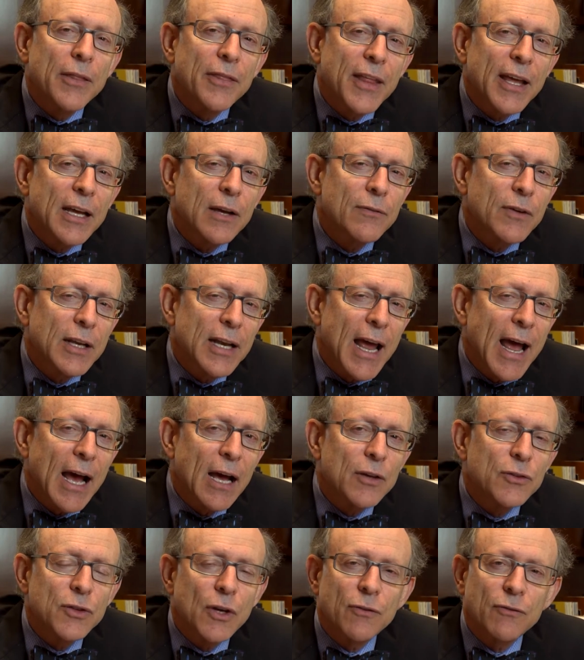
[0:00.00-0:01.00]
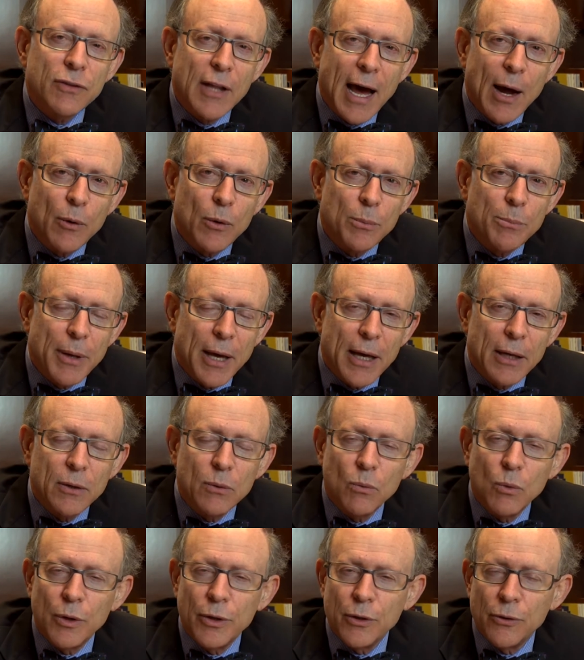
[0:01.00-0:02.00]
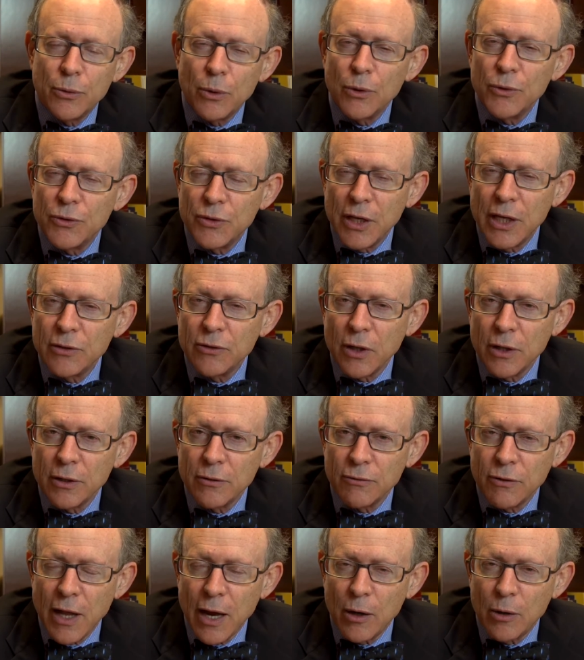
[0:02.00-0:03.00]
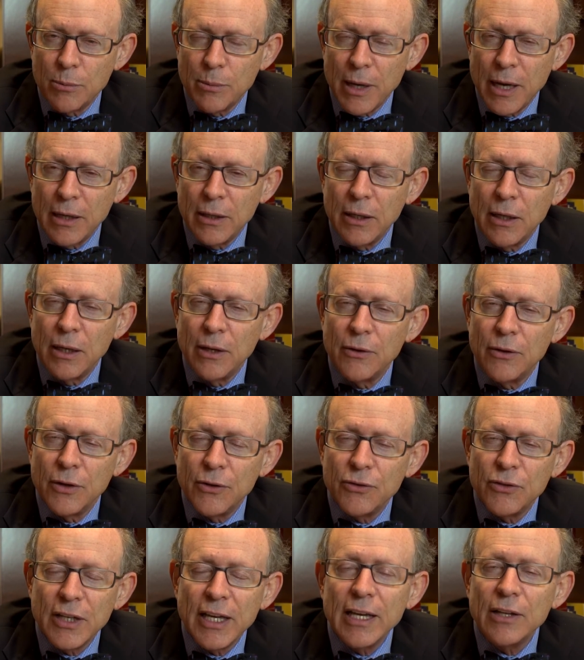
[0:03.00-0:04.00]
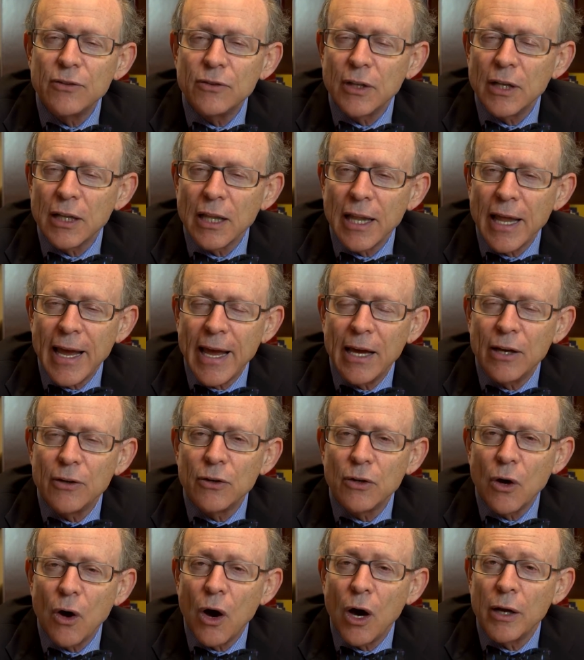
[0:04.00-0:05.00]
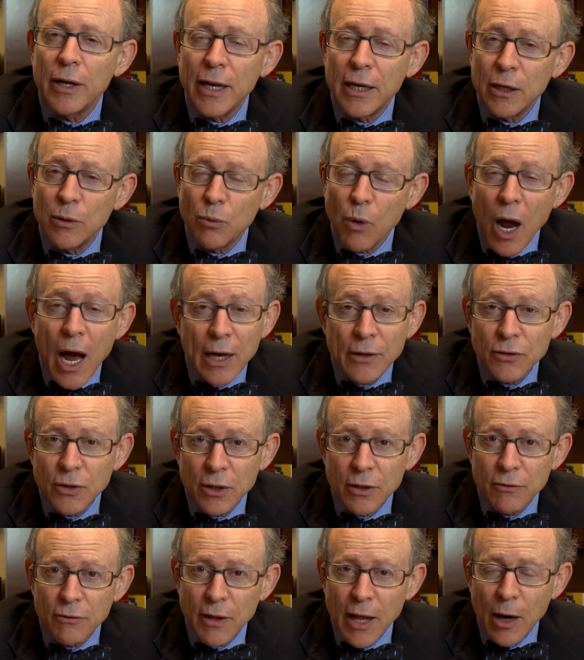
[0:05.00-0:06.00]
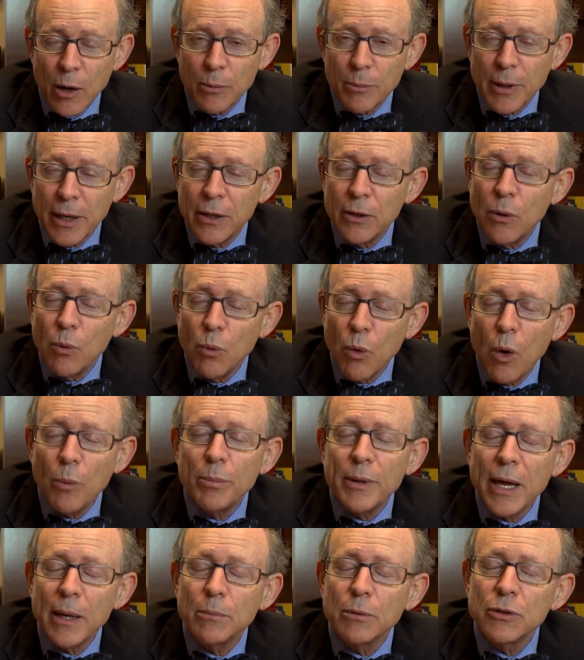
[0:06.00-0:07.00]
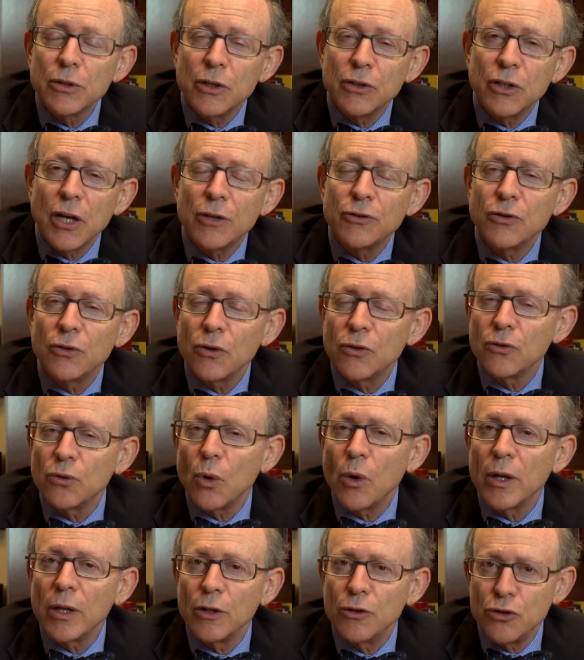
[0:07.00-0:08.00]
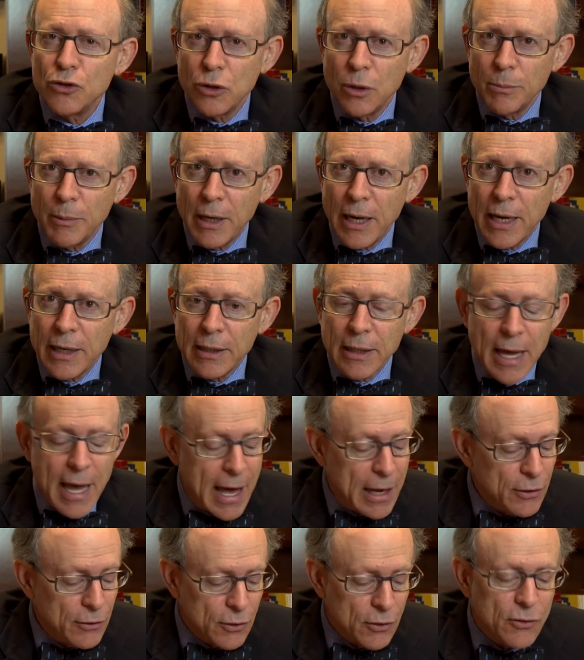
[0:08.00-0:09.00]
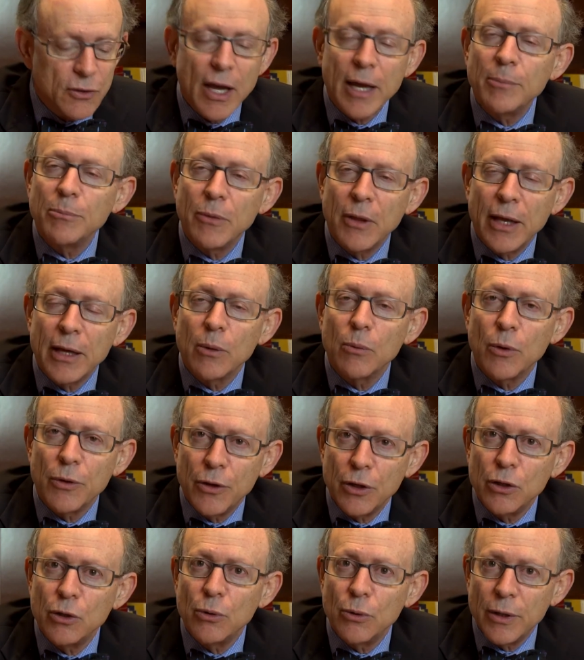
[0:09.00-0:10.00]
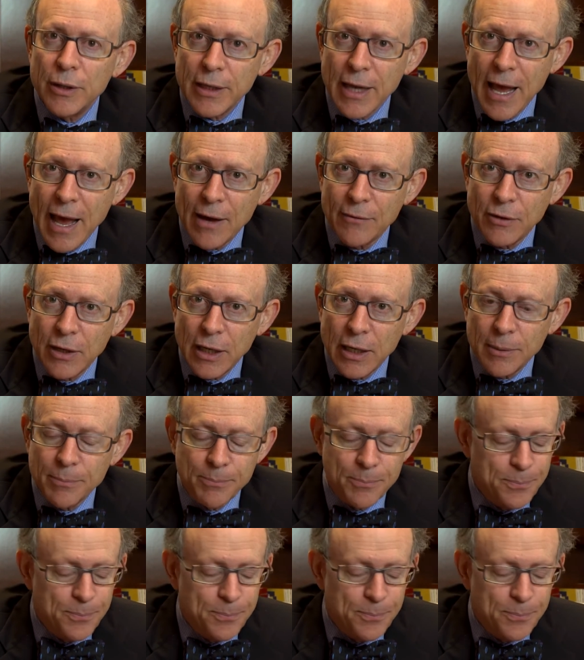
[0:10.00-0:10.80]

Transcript: Think of it as a flower bed where you throw seeds on the flower bed. The seeds that land on any rocks in the flower bed won't be able to touch the soil and germinate. And it's the same thing with the uterine cavity.